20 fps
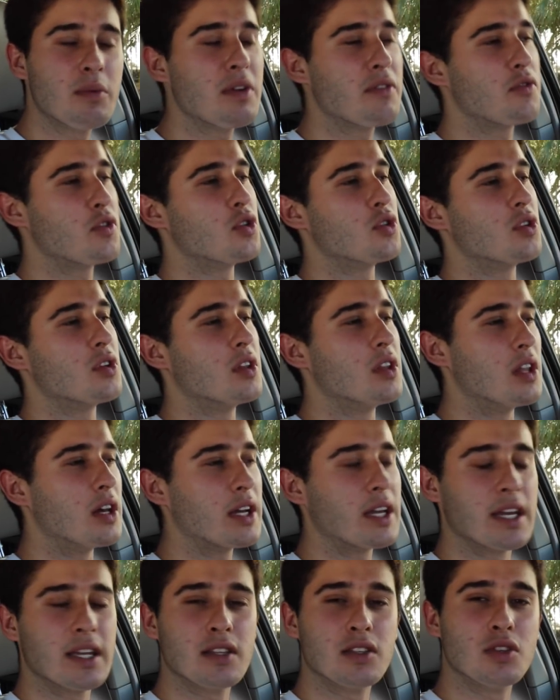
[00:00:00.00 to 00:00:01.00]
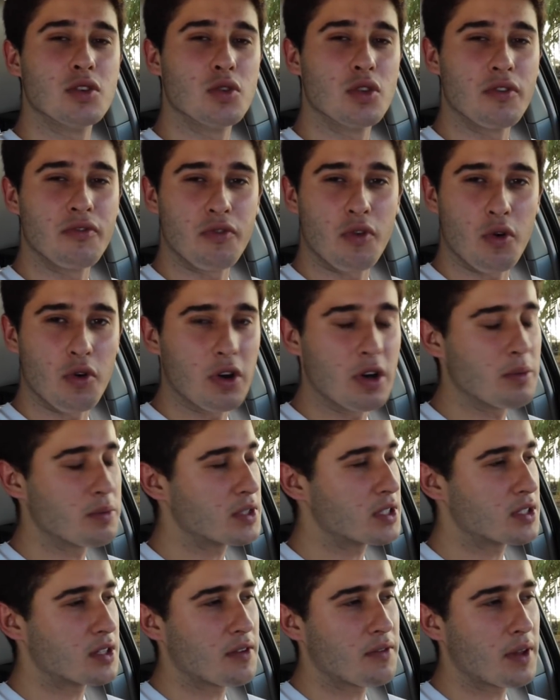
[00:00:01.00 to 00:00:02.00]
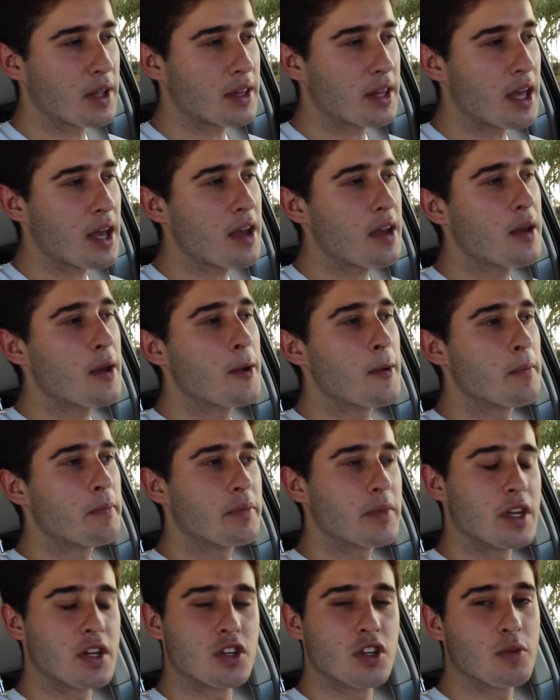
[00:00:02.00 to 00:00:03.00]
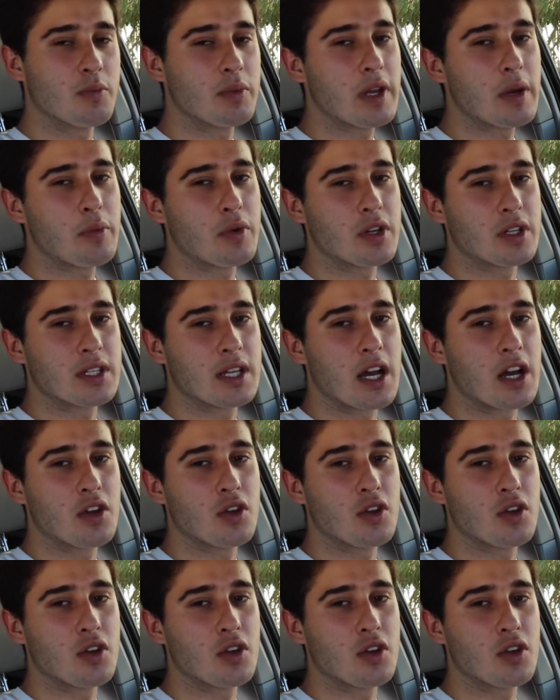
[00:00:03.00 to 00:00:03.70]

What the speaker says: If you look into the forums and stuff like that, they should be able to tell